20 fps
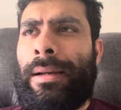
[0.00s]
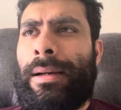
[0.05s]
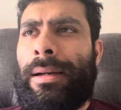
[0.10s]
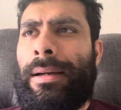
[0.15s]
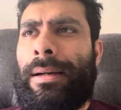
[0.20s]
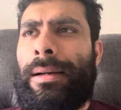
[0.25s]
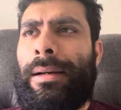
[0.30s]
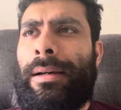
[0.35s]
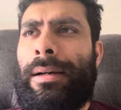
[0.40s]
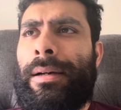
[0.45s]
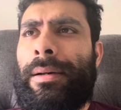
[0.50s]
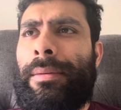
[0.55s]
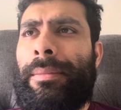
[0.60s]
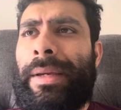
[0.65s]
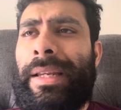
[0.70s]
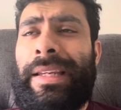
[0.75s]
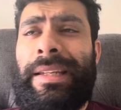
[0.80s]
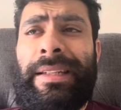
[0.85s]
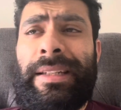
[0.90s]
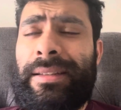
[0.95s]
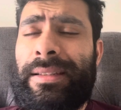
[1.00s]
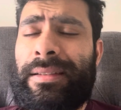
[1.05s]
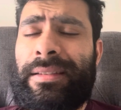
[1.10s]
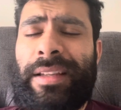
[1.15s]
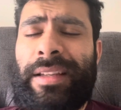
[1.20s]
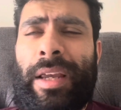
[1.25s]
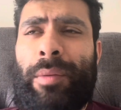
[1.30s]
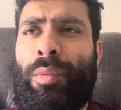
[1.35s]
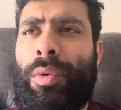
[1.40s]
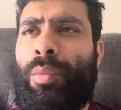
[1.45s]
Um, and he did the
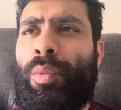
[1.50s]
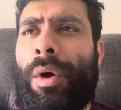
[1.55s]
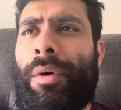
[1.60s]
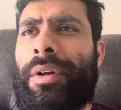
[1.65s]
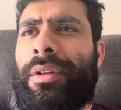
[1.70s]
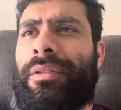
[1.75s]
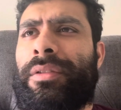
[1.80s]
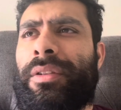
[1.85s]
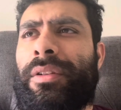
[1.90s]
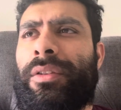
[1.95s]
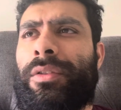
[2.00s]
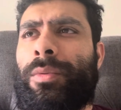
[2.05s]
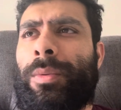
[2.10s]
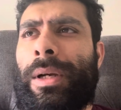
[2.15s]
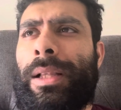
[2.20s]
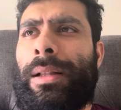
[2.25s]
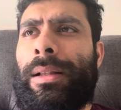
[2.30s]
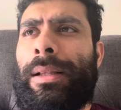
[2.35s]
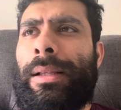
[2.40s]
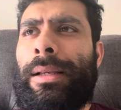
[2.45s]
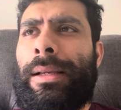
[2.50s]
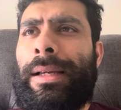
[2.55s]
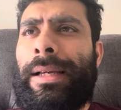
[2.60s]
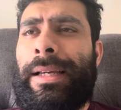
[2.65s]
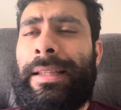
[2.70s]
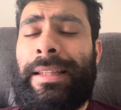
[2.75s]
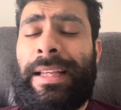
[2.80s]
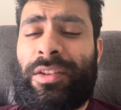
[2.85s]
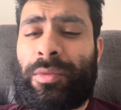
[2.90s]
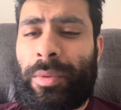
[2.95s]
same with Warrington as well.
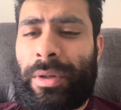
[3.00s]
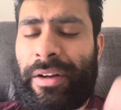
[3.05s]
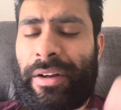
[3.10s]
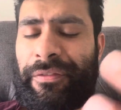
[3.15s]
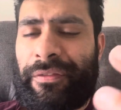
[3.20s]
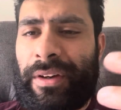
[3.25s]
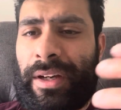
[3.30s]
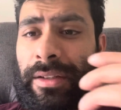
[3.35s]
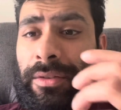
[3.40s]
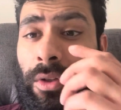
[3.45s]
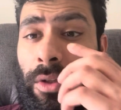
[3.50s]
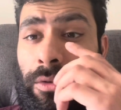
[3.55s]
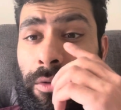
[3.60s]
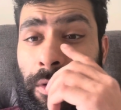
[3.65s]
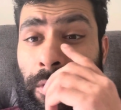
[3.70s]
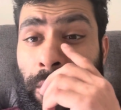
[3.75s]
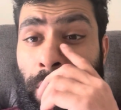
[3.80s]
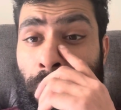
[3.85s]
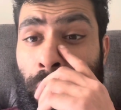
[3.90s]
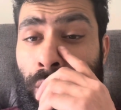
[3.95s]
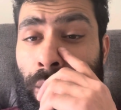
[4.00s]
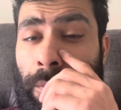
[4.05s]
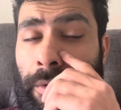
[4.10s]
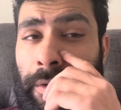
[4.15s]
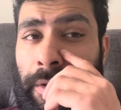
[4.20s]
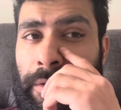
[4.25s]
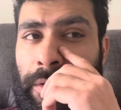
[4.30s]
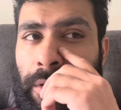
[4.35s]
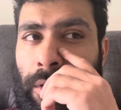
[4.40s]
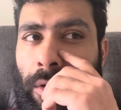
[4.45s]
And that's when I first got to know who
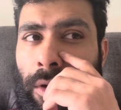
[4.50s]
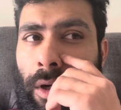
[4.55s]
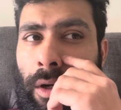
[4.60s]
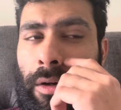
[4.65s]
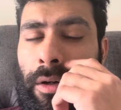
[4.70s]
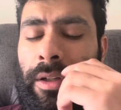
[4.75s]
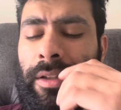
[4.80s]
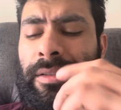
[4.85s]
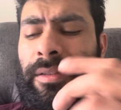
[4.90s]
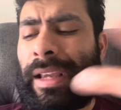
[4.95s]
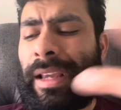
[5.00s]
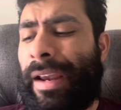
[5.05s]
Mauricio Lara is.